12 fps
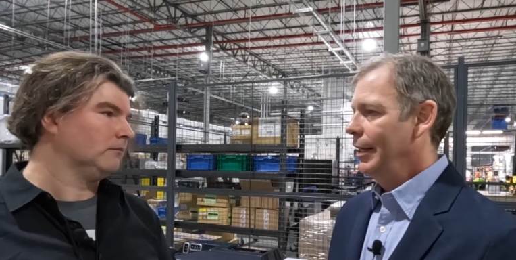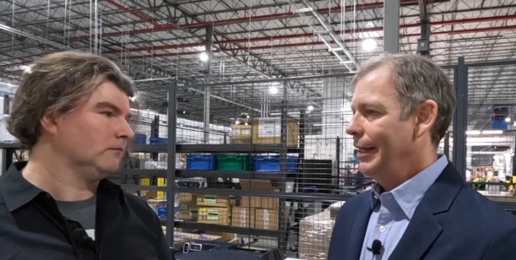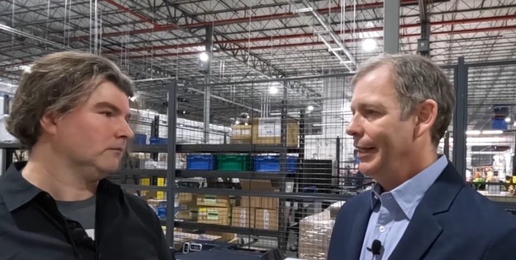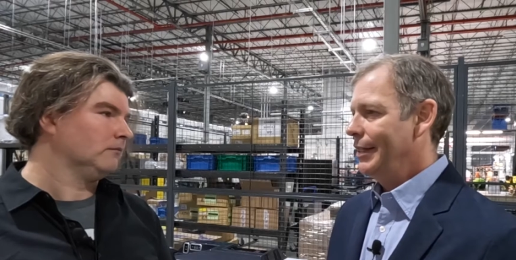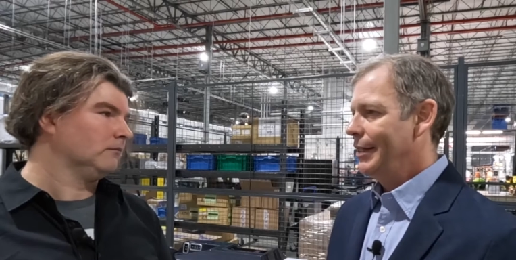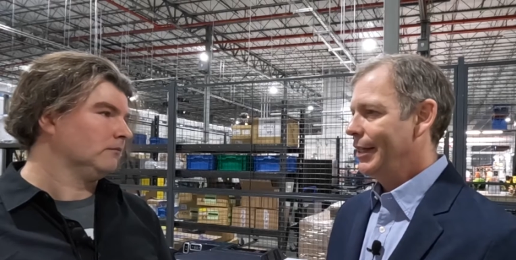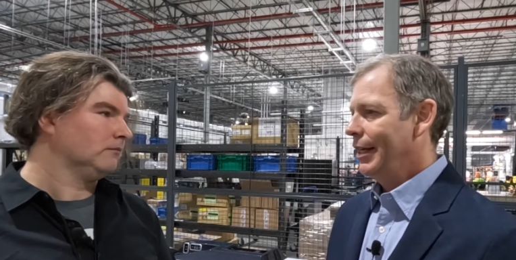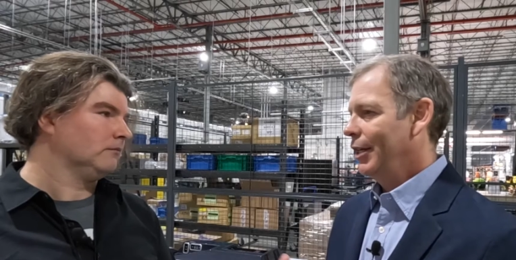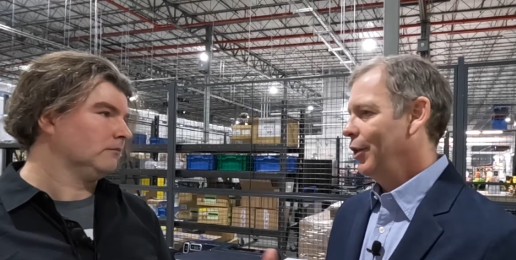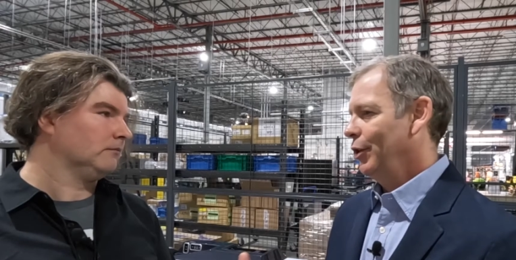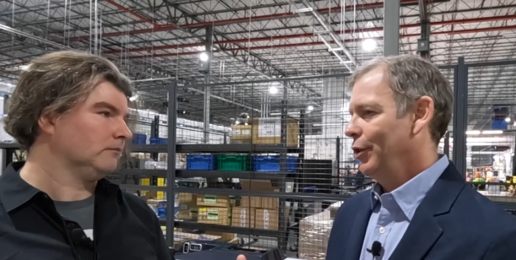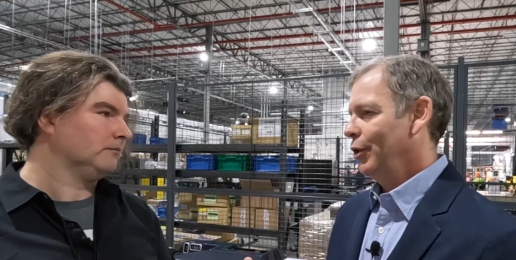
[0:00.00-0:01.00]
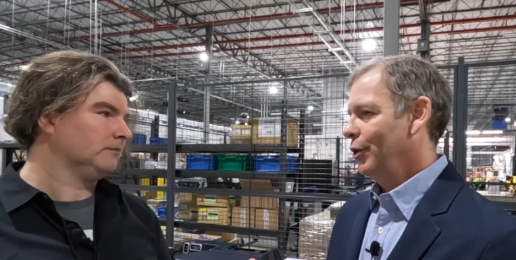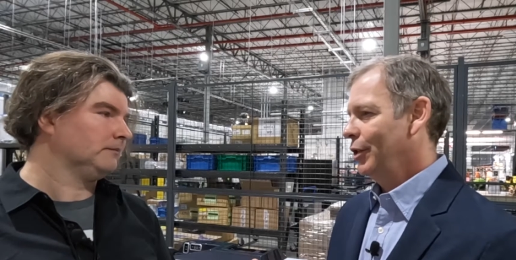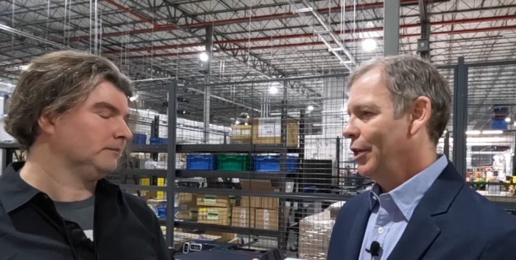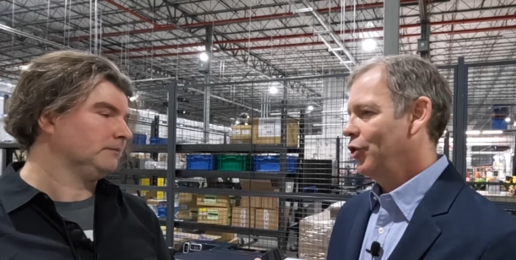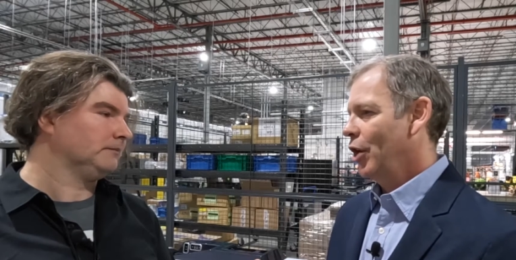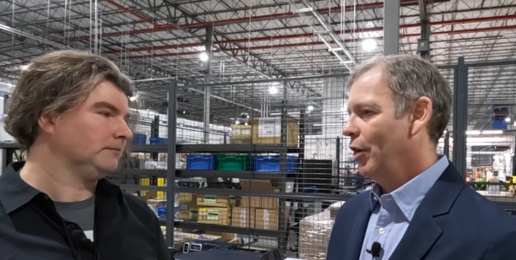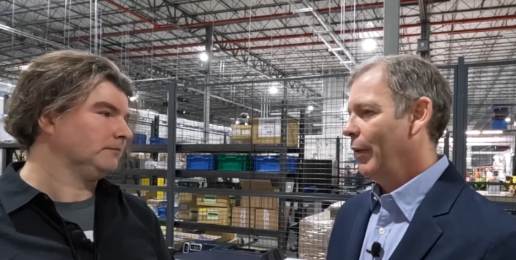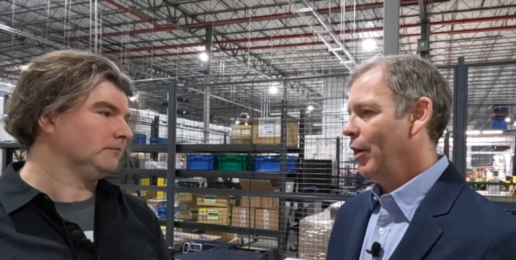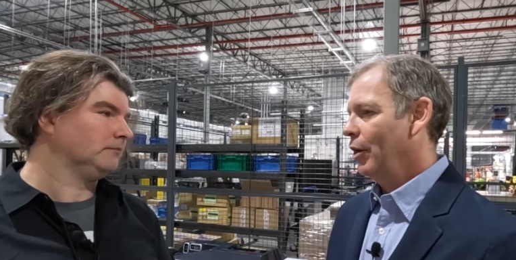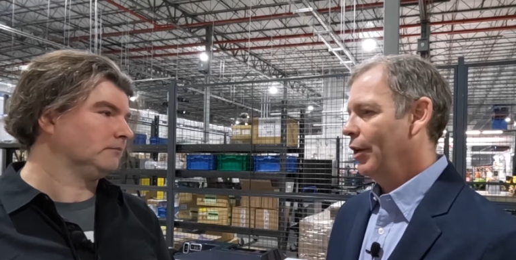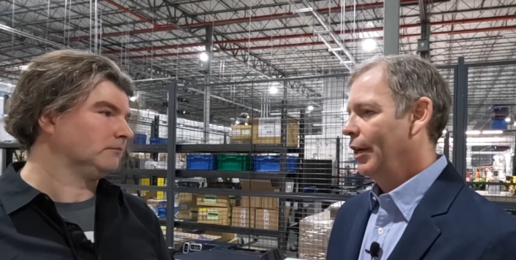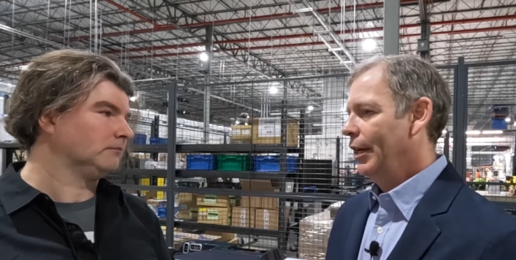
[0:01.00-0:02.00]
Speaker 1: is, it, it's a
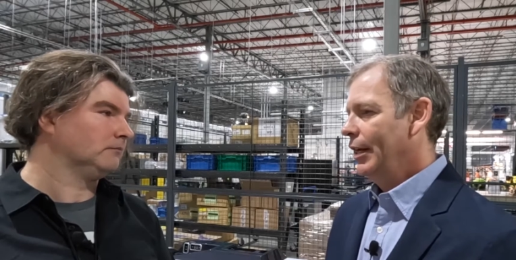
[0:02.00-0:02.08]
generator,